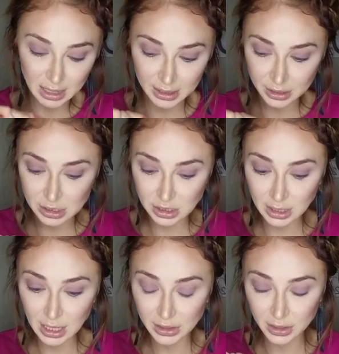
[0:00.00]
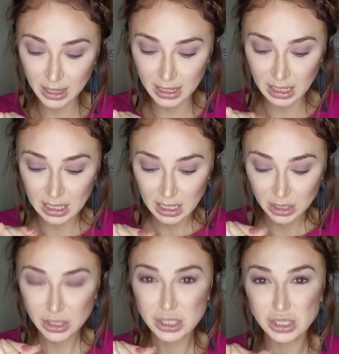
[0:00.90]
eyeliners you get,
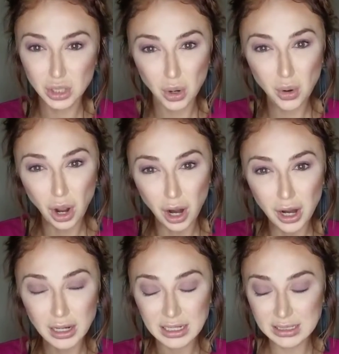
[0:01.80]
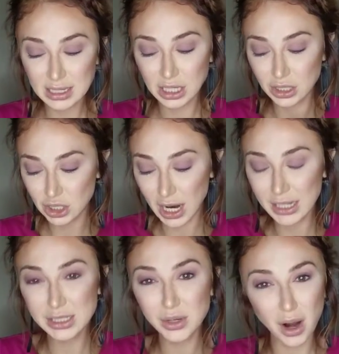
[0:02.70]
they're so hard, and it's like you
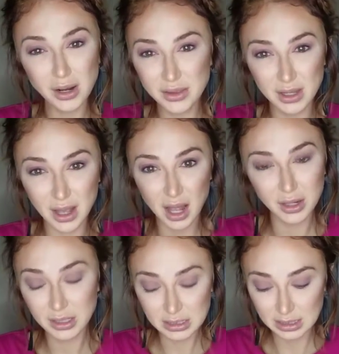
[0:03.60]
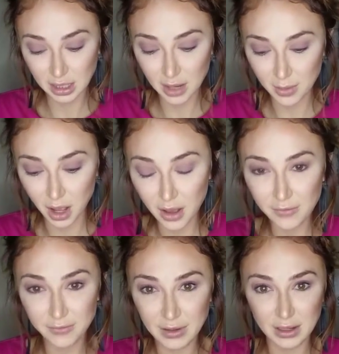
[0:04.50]
try so hard and the color doesn't come
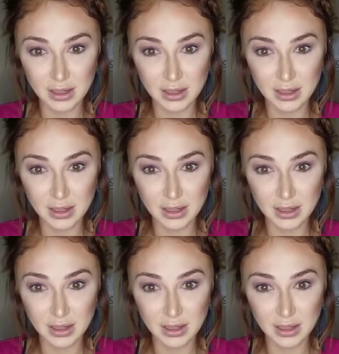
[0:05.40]
off,